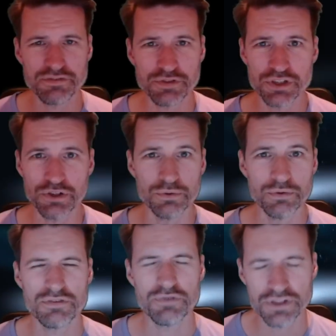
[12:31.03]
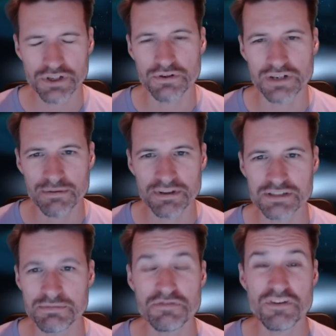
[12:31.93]
if we do. If we do, come on, because
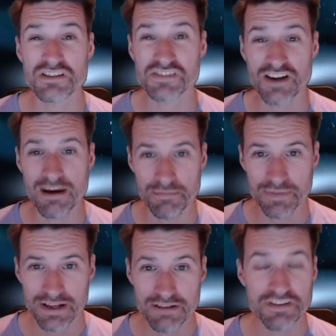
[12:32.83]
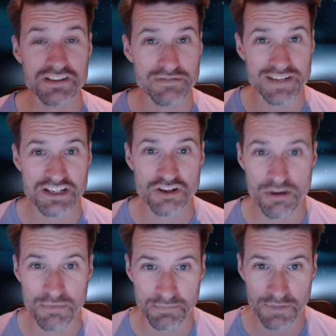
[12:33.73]
it'd be first time I've actually got
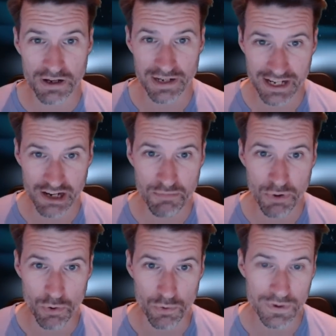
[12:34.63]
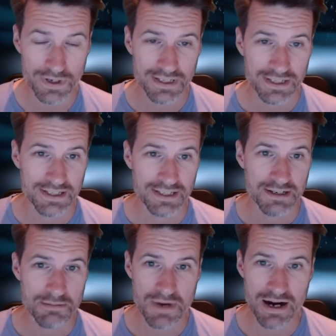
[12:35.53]
him a Lego pool.
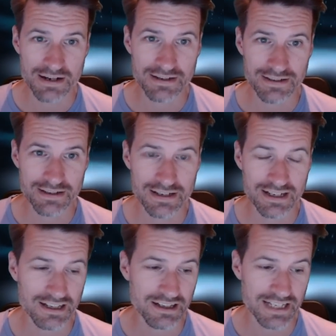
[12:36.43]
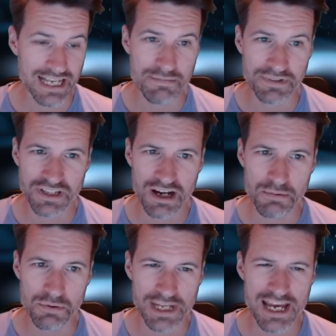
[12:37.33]
But get him a
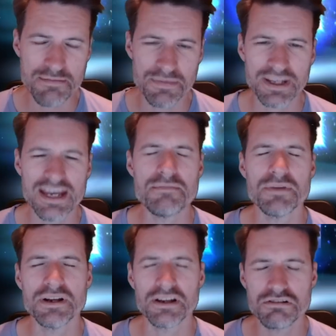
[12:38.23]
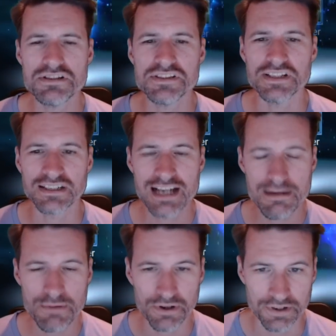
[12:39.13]
double. Get him an Acrizia.
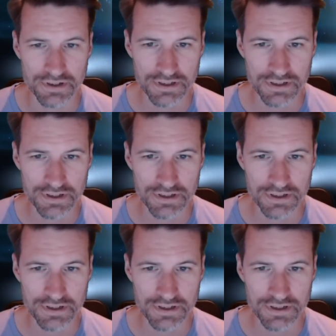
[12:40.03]
Come on.